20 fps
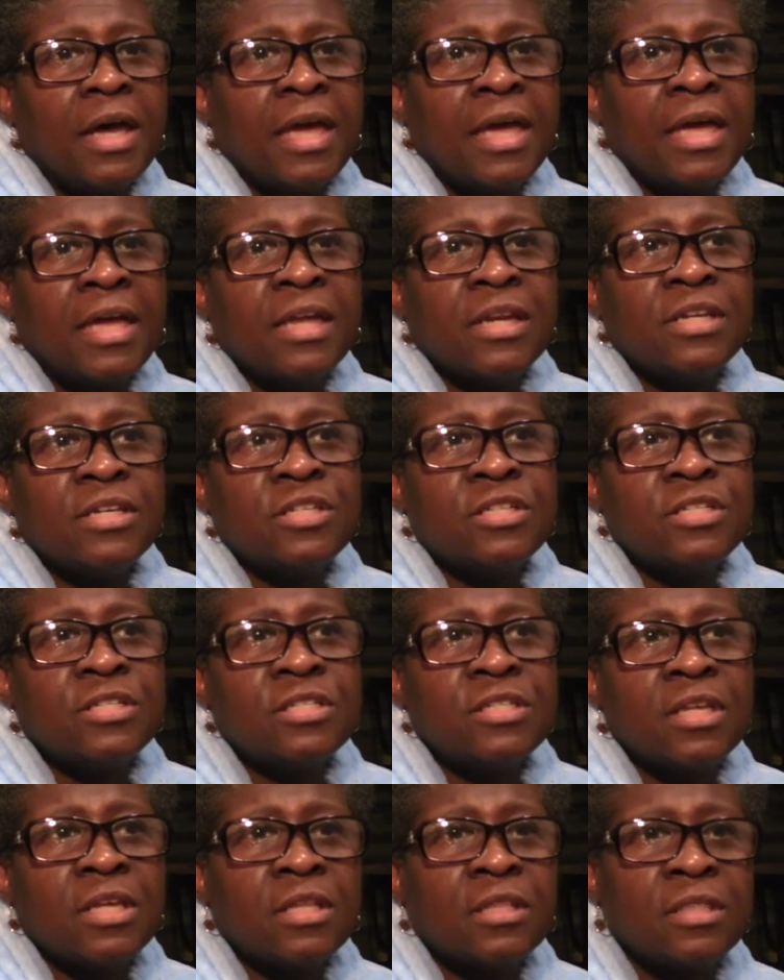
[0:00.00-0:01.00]
and she
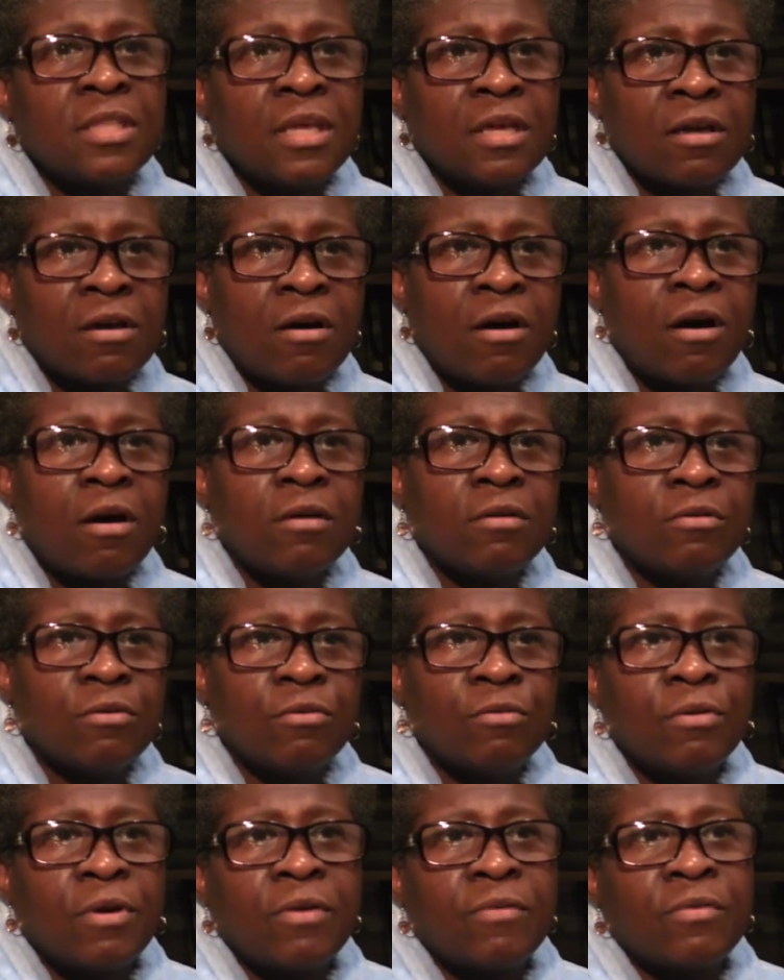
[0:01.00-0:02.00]
said they caught
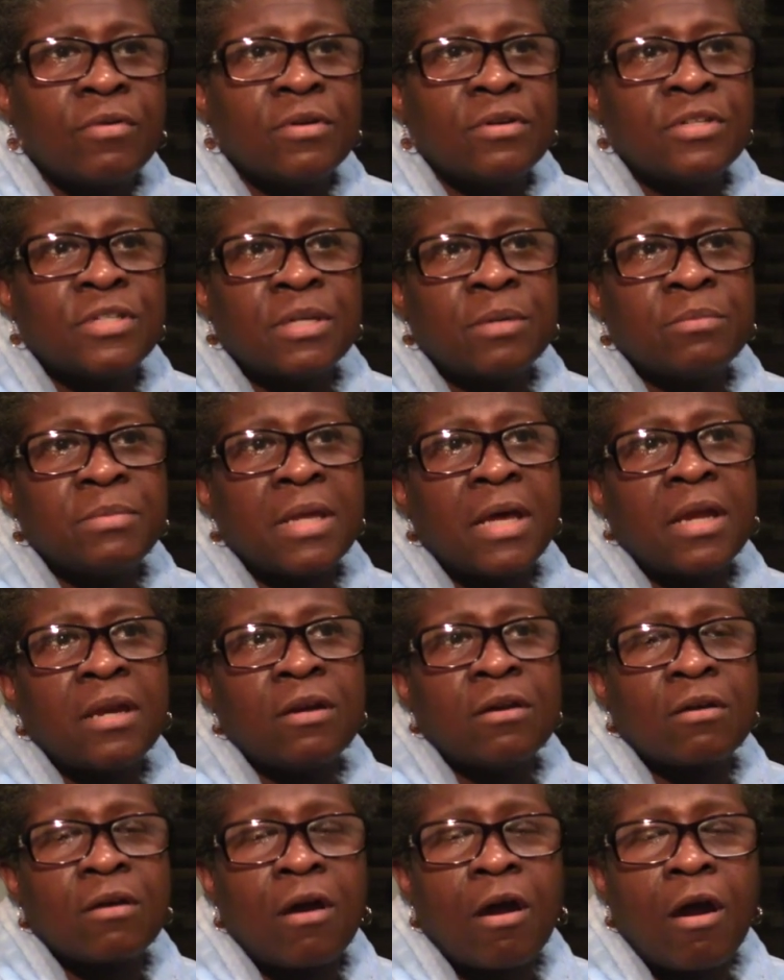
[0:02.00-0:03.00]
whoever jumped out
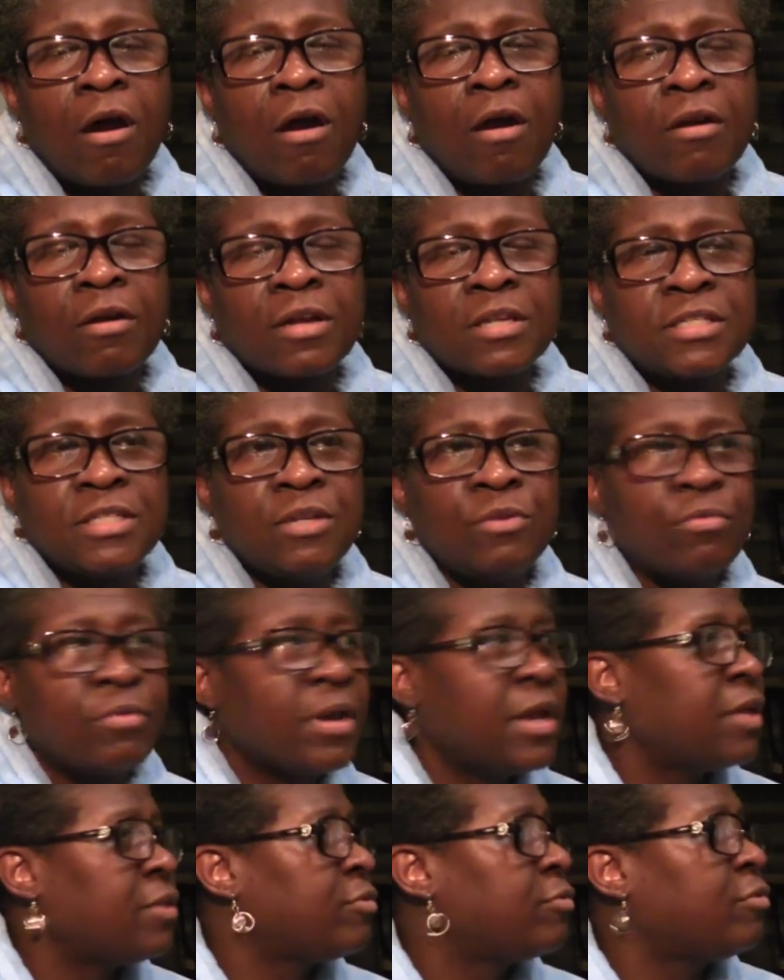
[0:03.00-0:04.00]
of the car because he
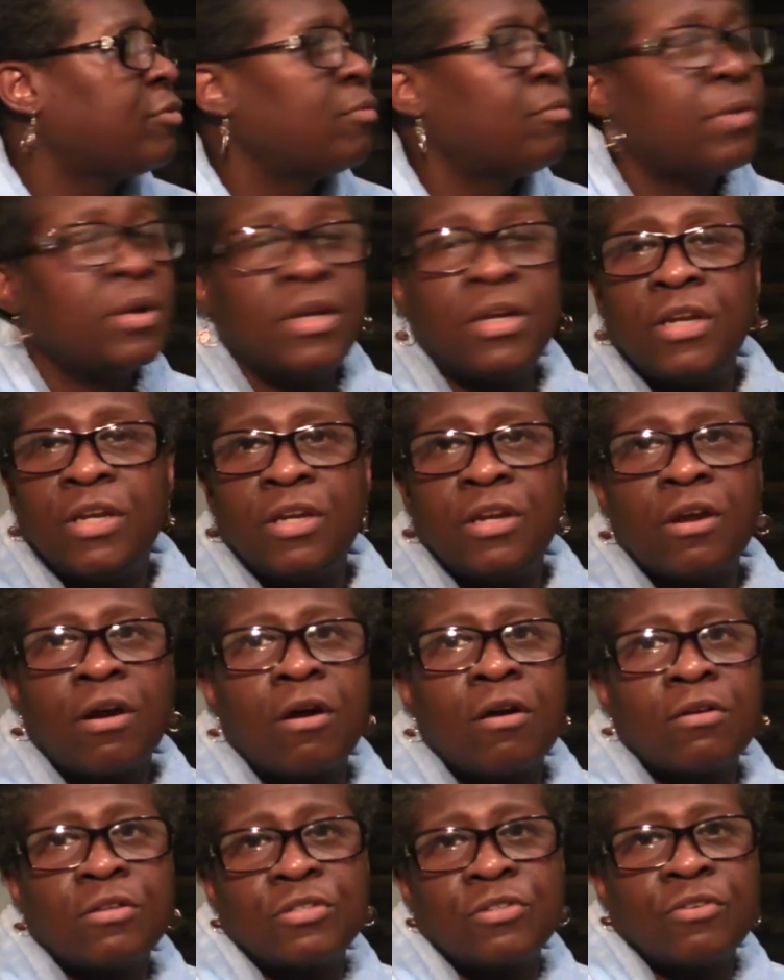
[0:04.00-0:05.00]
ran through one of the
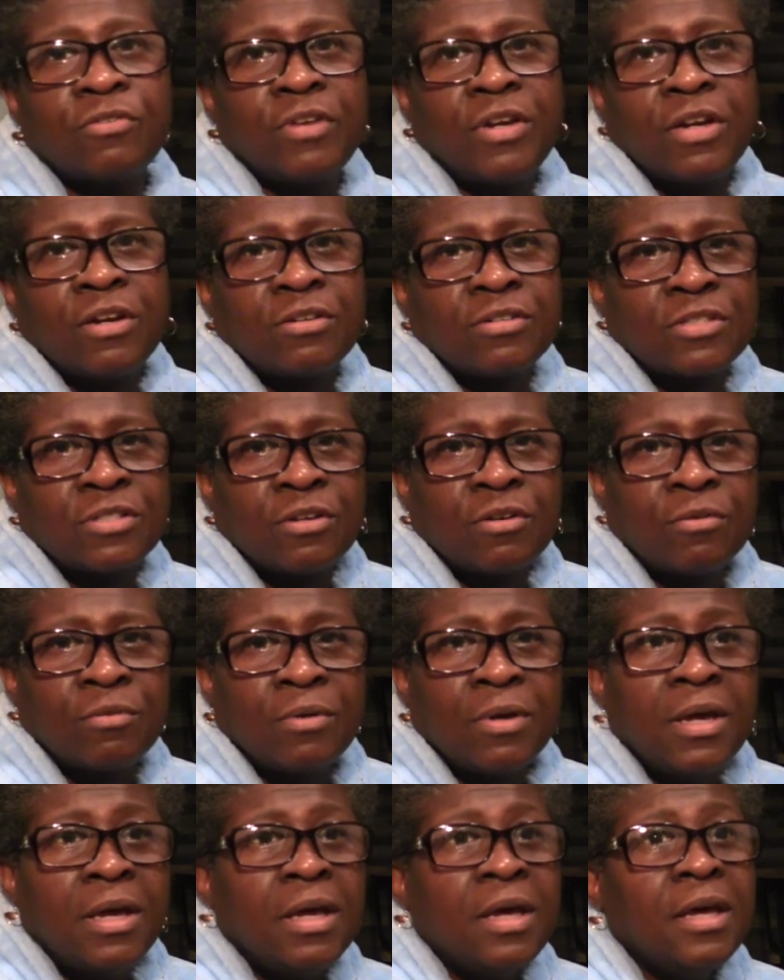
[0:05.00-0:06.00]
yards over here.
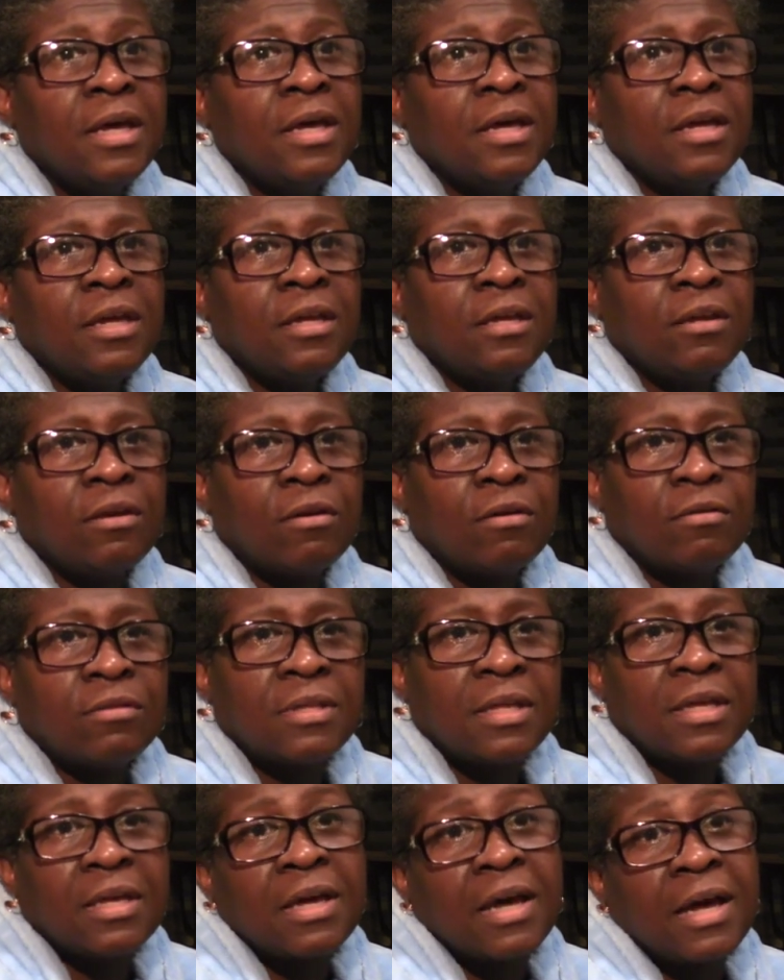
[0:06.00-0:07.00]
So, you
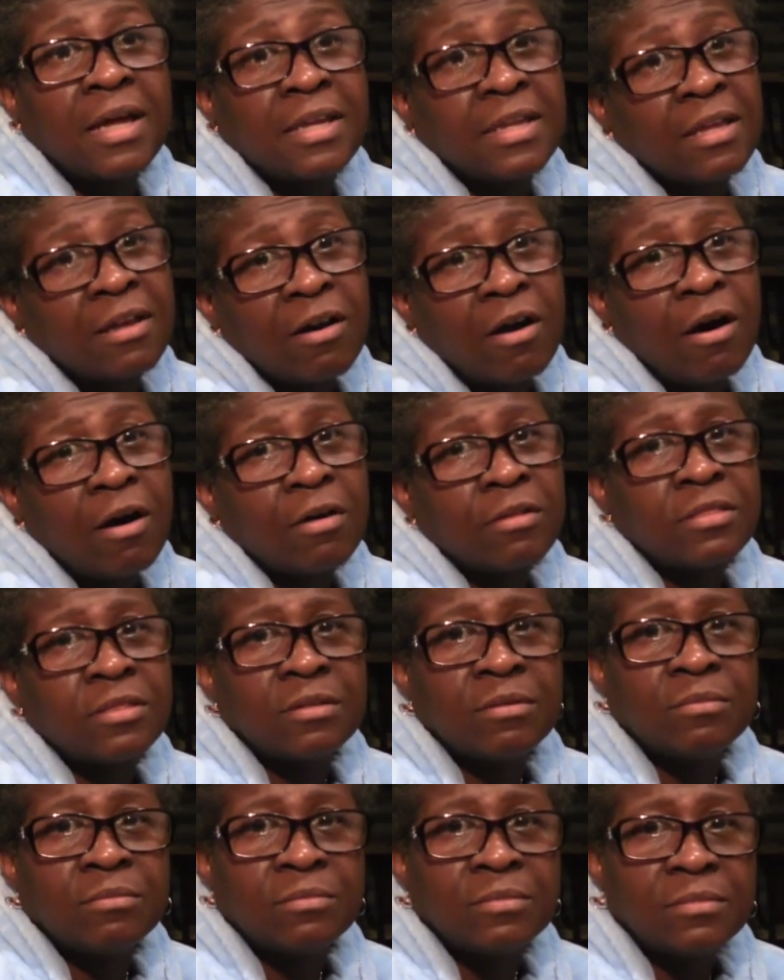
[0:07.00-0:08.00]
know, thank God they
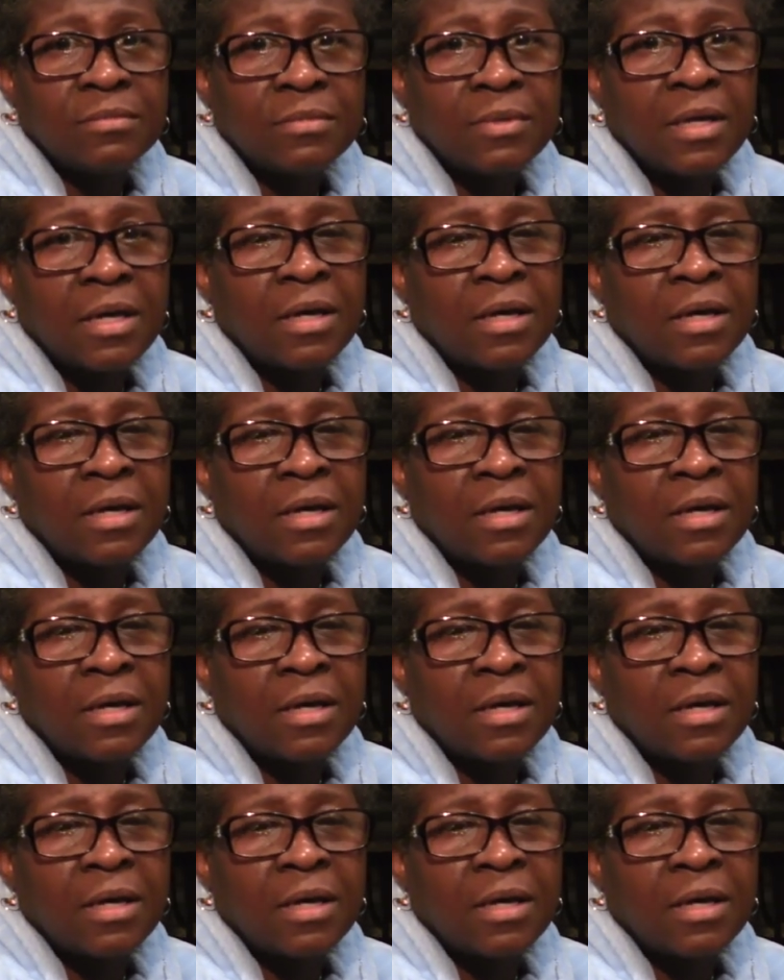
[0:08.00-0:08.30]
caught them.